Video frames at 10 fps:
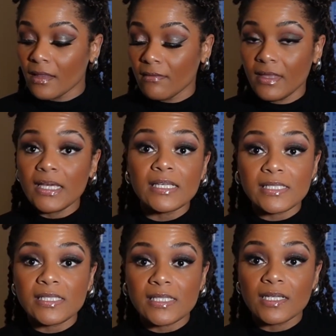
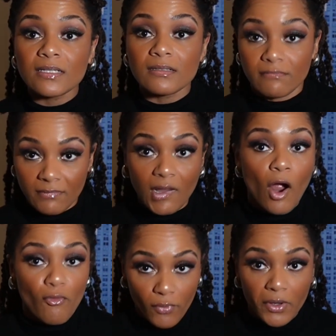These
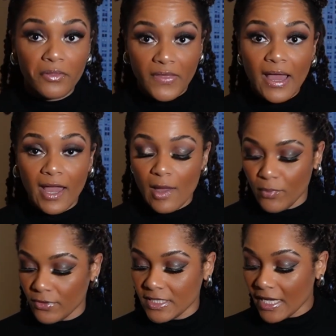are real thigh high
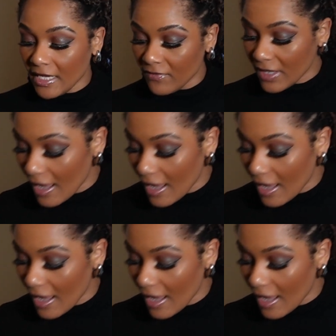boots. They even